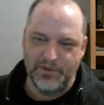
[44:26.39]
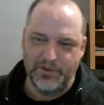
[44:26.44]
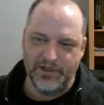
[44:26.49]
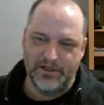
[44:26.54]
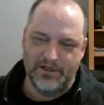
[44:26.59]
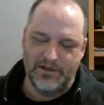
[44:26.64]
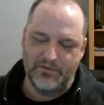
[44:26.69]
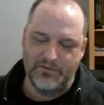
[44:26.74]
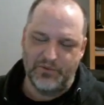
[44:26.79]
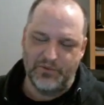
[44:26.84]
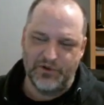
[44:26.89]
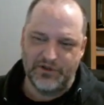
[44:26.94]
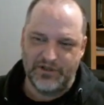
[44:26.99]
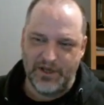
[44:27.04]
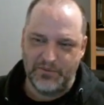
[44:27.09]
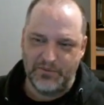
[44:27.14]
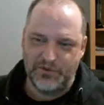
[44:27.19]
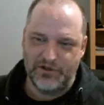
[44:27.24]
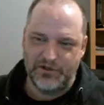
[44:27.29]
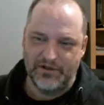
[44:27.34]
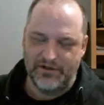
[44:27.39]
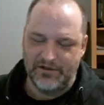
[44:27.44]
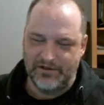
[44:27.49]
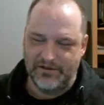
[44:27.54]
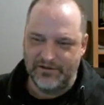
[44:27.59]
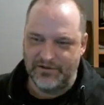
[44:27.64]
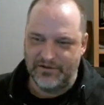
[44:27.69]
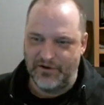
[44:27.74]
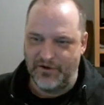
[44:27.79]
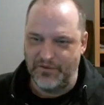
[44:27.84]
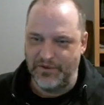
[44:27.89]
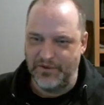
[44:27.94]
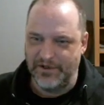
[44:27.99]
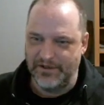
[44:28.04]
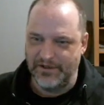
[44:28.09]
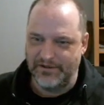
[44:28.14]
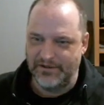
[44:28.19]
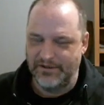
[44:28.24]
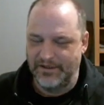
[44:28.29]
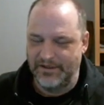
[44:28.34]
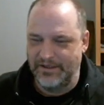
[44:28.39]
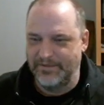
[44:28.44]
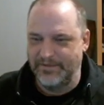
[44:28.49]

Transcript: but the perception is always